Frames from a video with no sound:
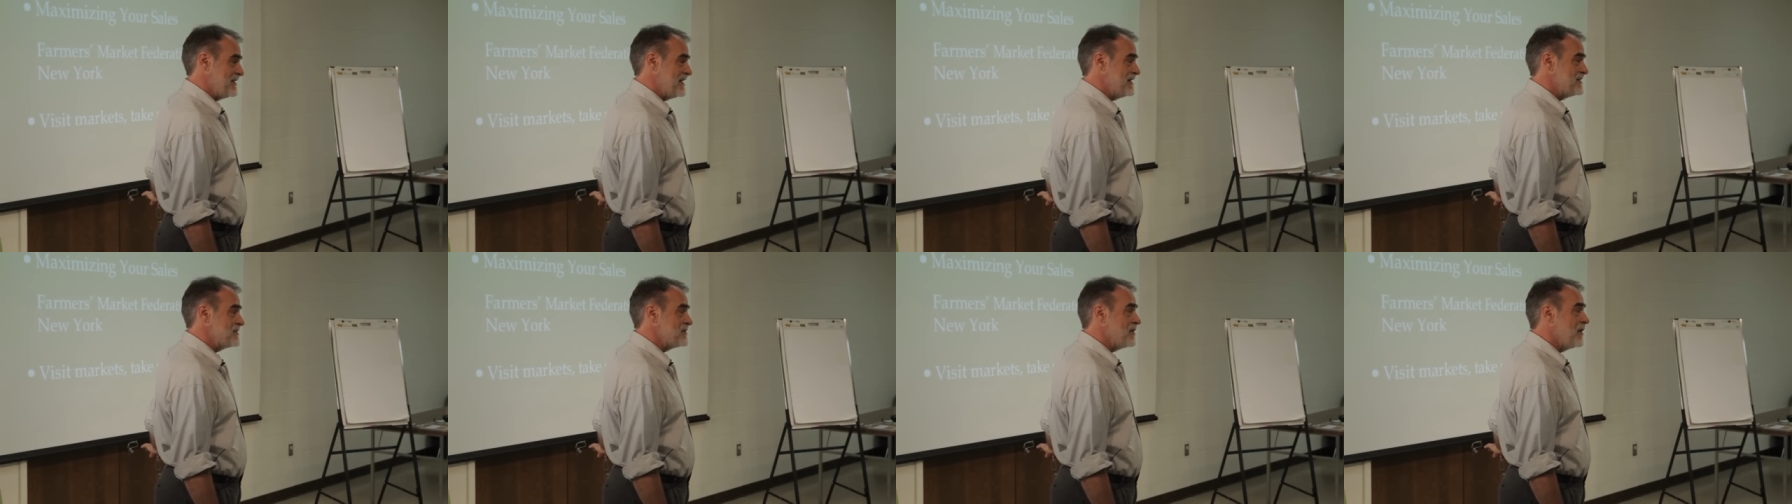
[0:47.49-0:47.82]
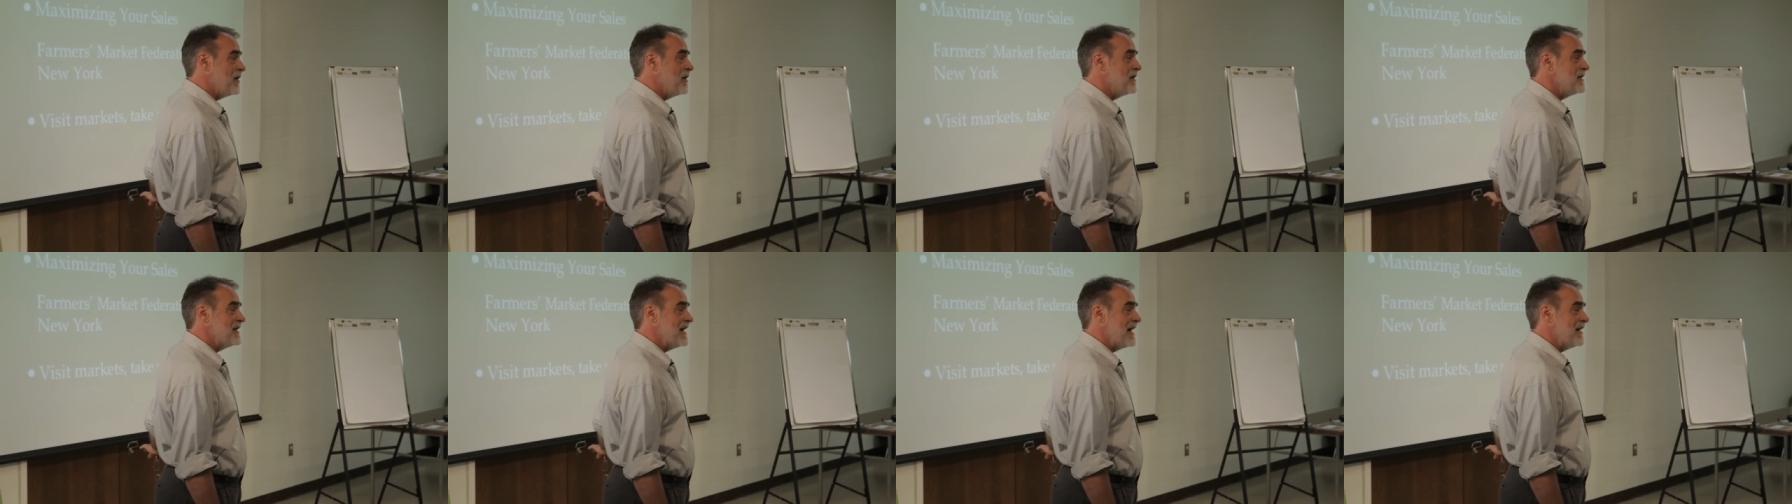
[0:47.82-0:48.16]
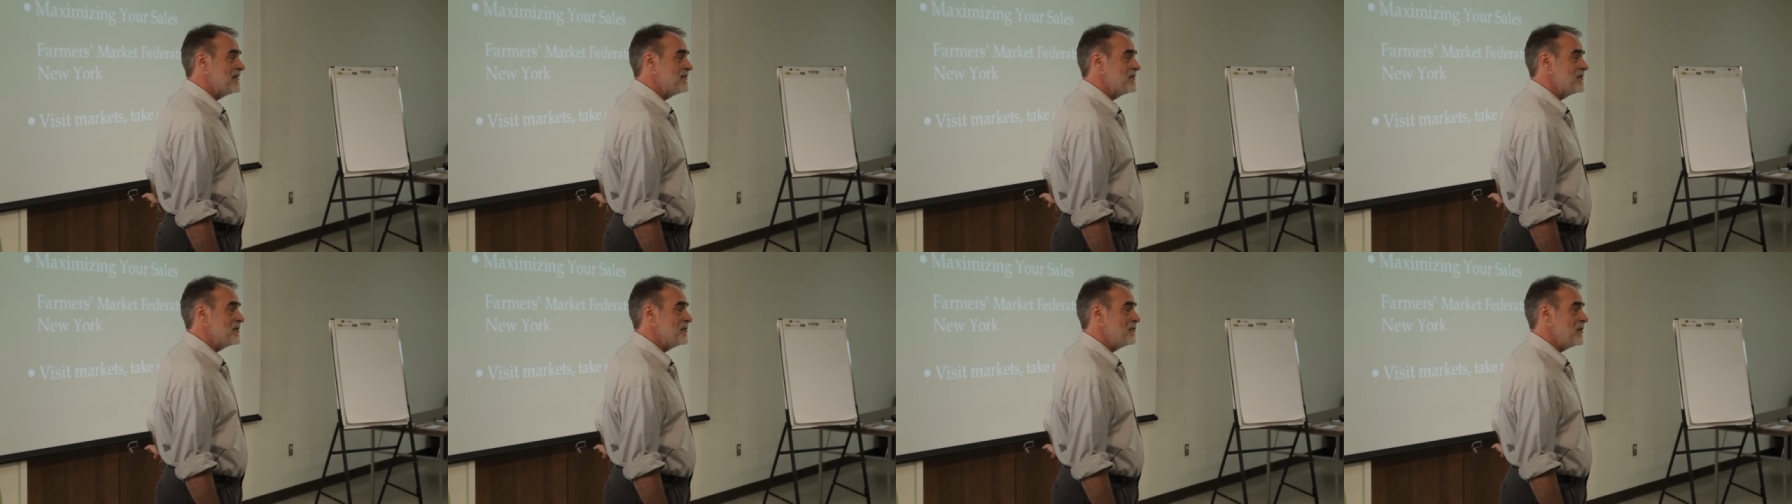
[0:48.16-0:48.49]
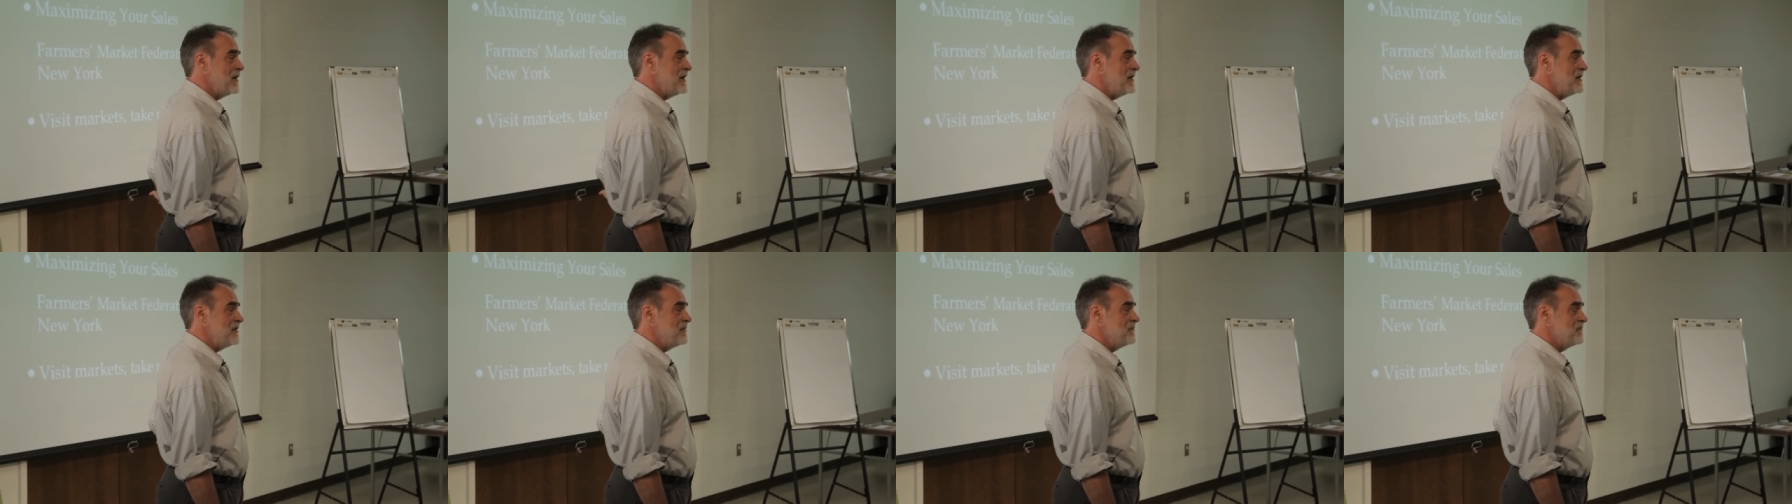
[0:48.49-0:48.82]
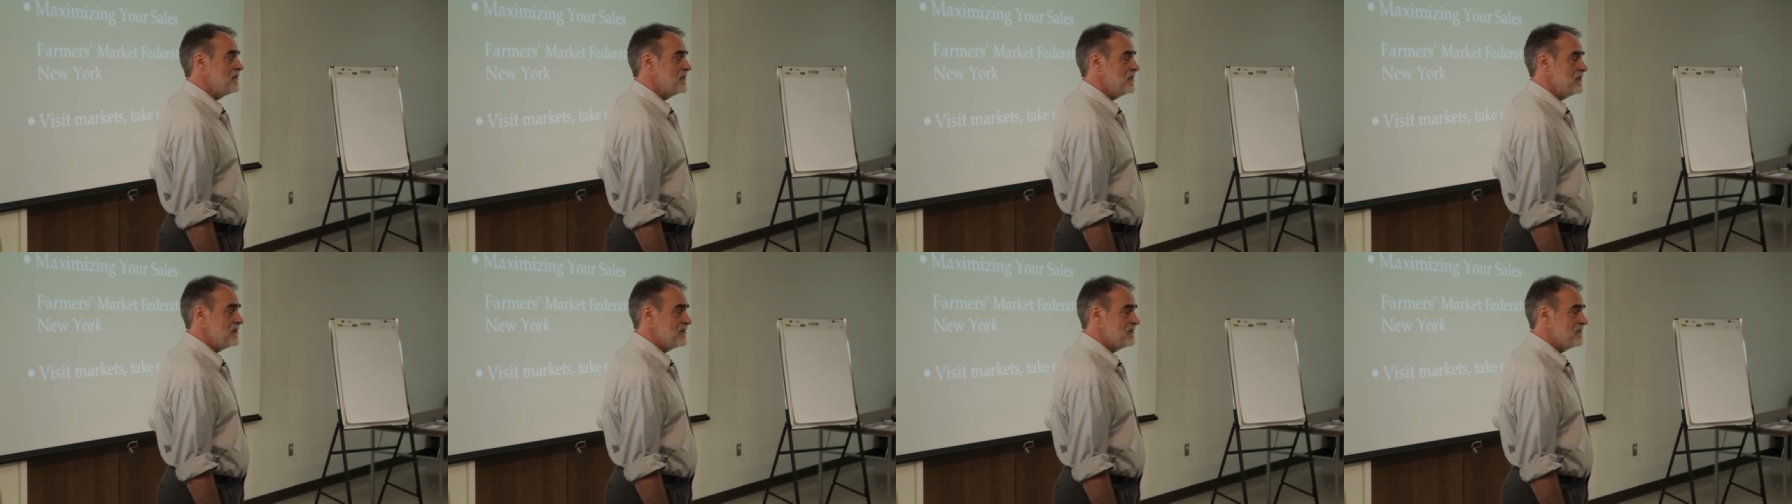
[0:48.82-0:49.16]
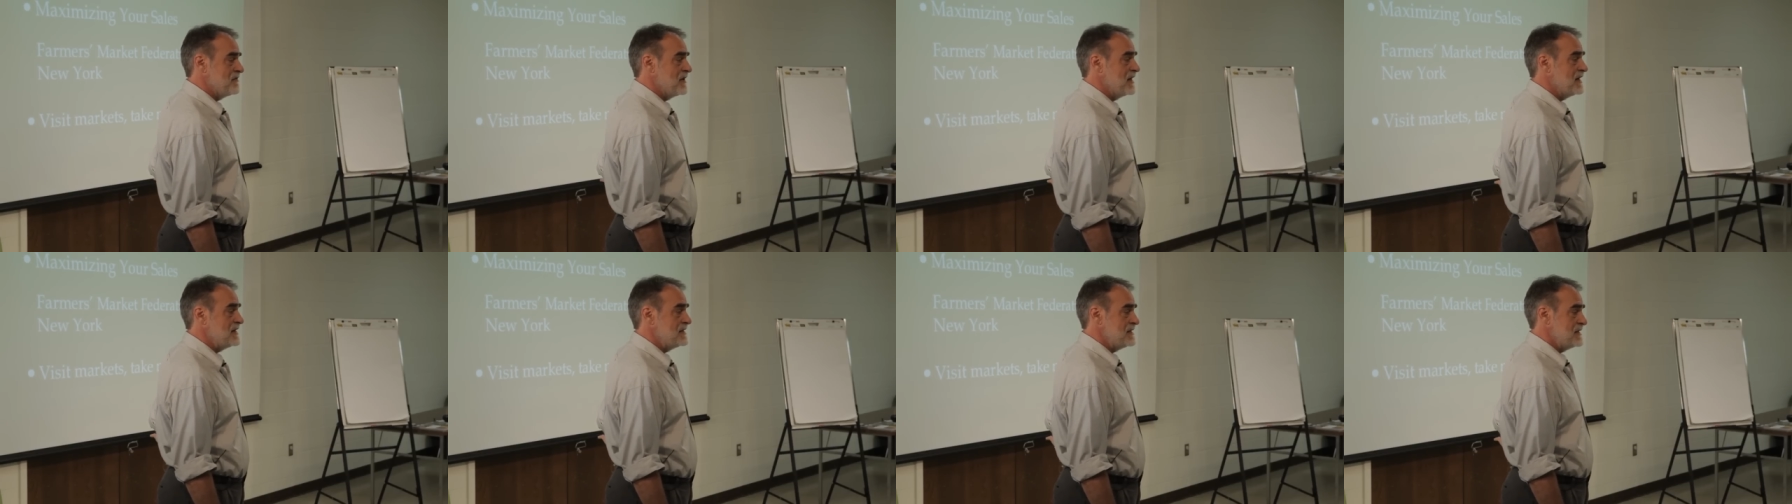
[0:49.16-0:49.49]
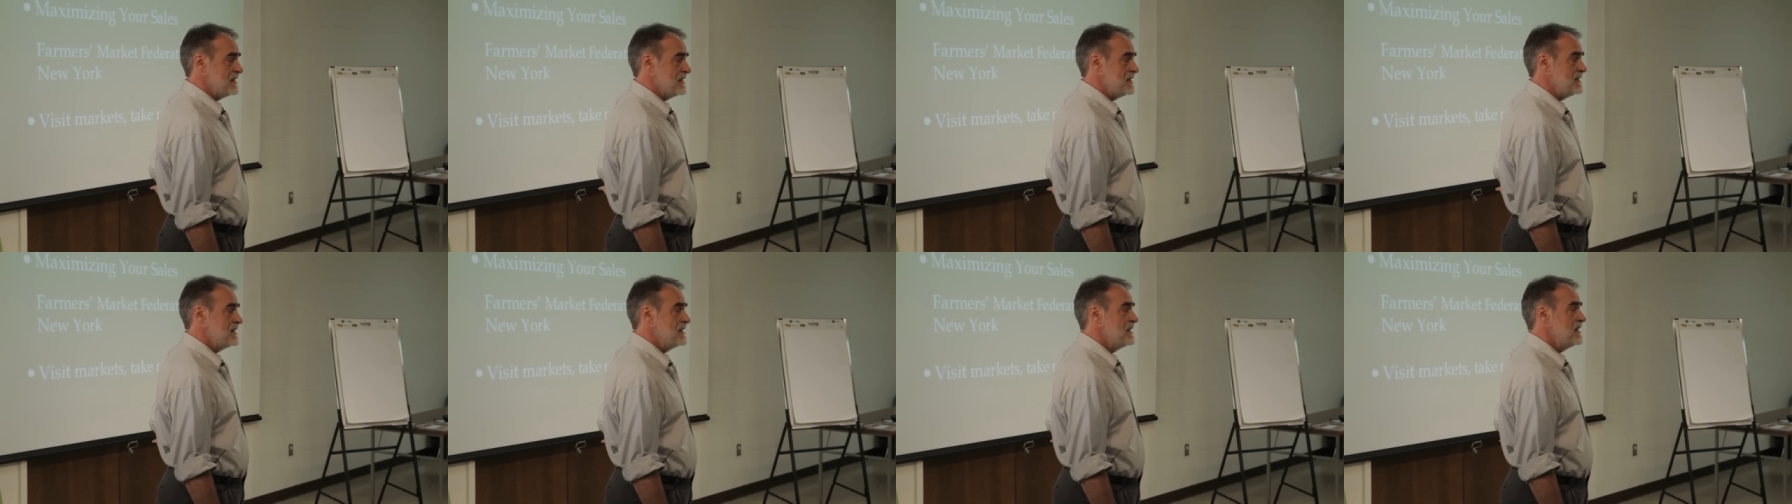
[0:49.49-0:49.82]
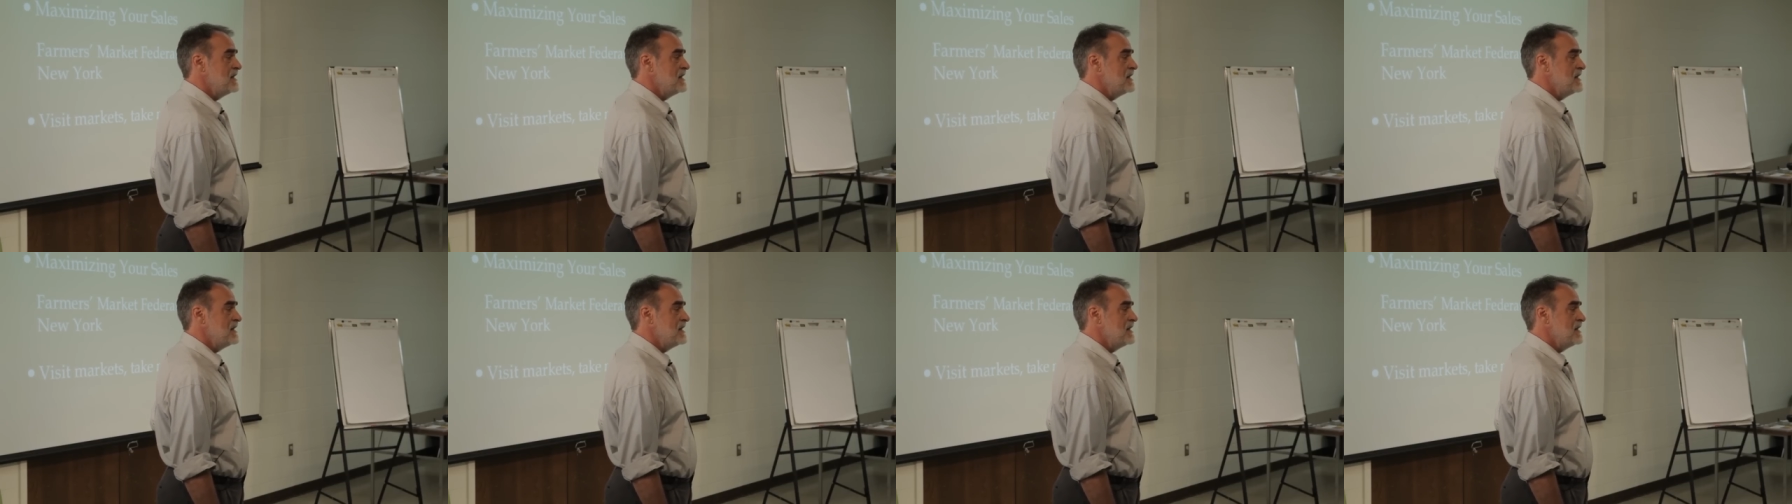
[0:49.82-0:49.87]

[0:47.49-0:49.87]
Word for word: It's all out there waiting for you to find it.